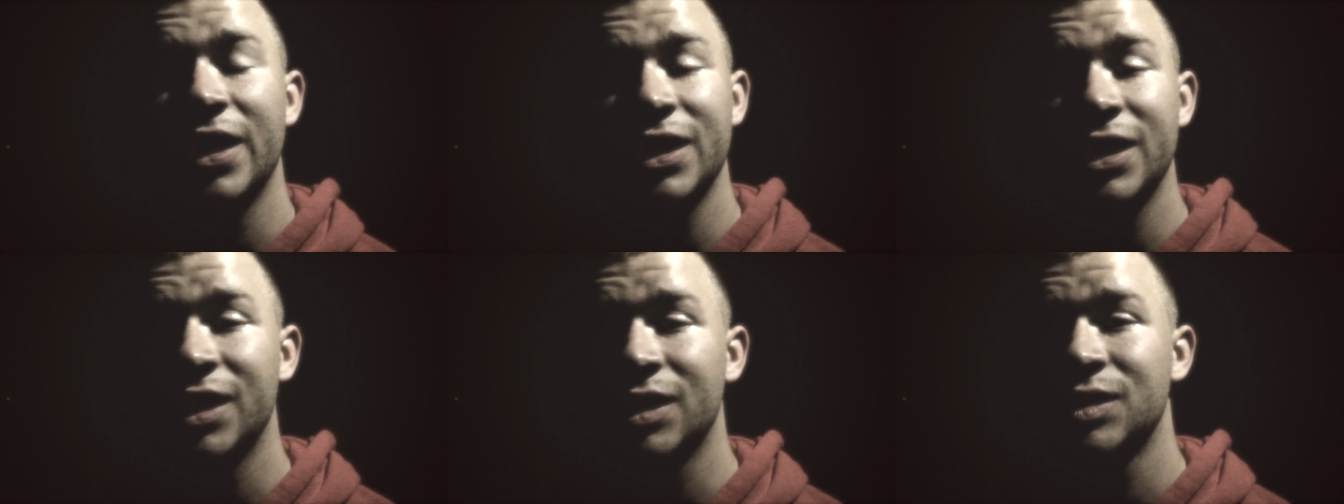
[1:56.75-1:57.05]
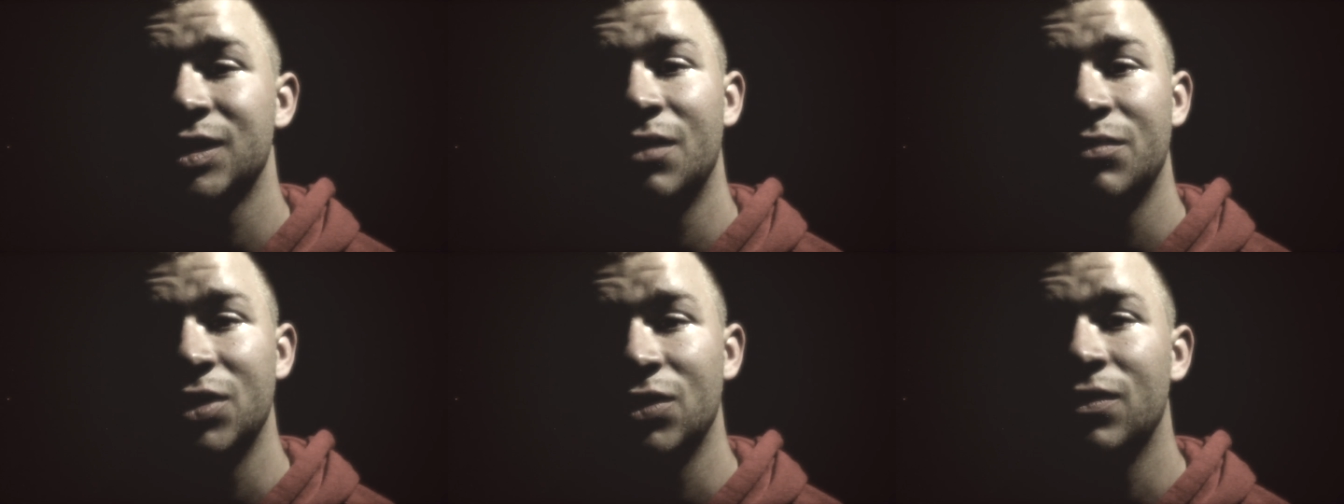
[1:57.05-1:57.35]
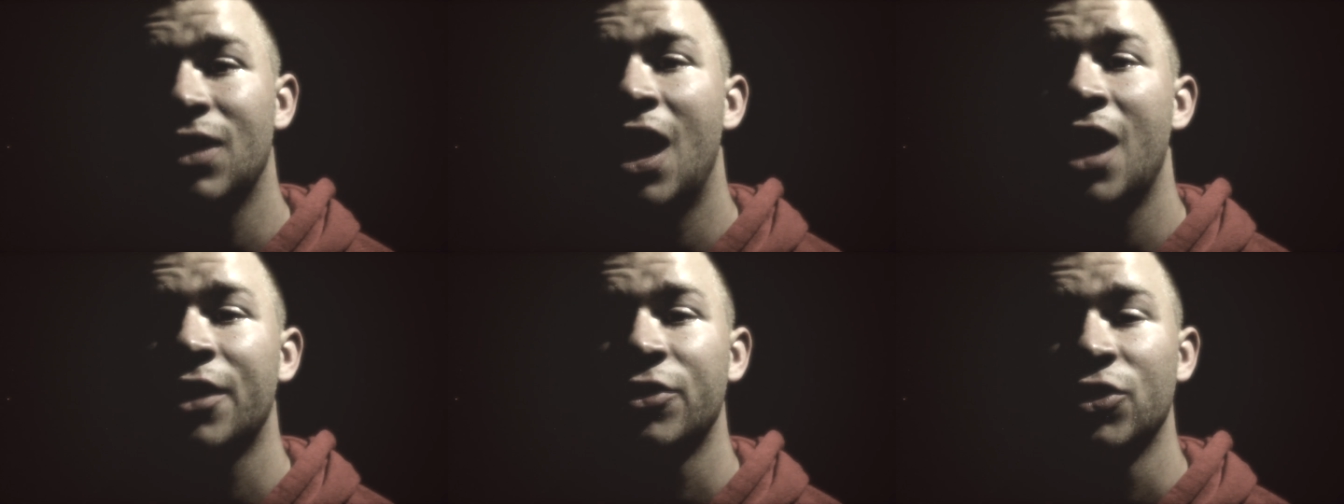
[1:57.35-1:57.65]
that ESW
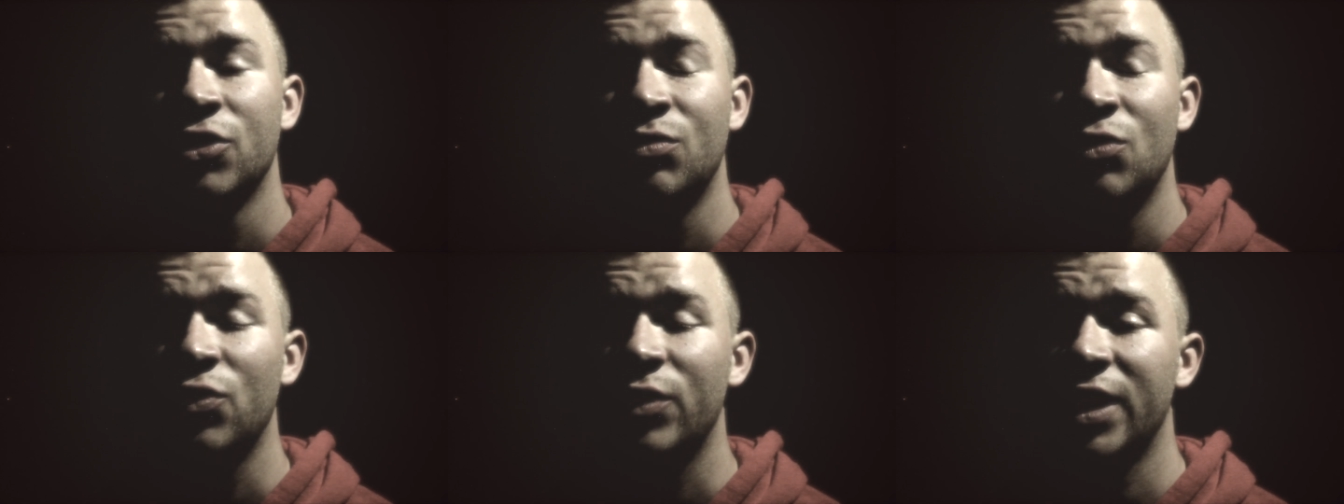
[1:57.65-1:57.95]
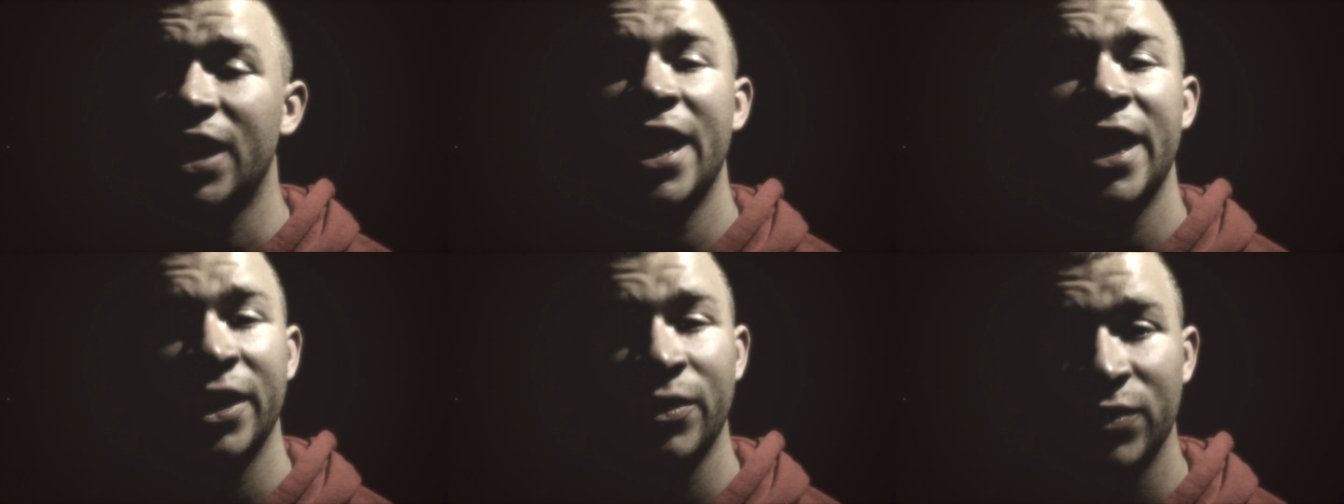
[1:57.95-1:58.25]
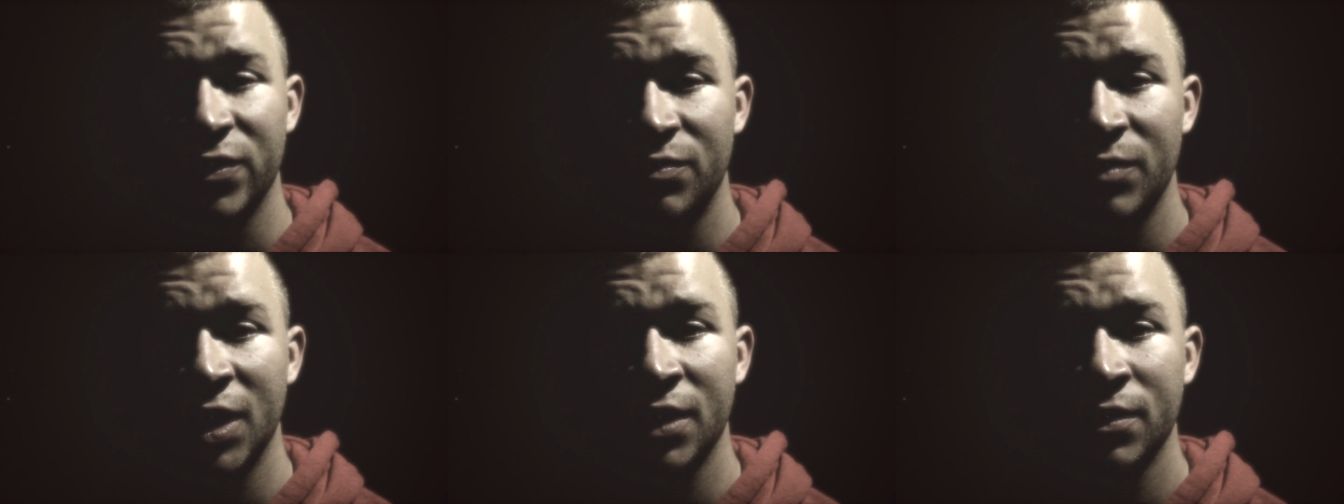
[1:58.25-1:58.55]
locker room who can hang
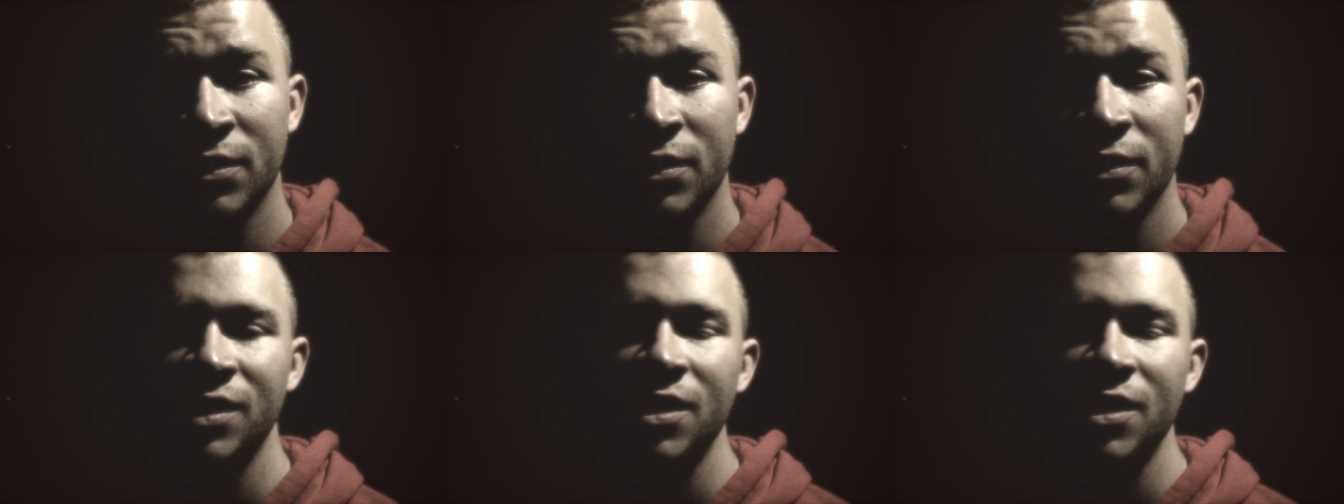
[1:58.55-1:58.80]
with me.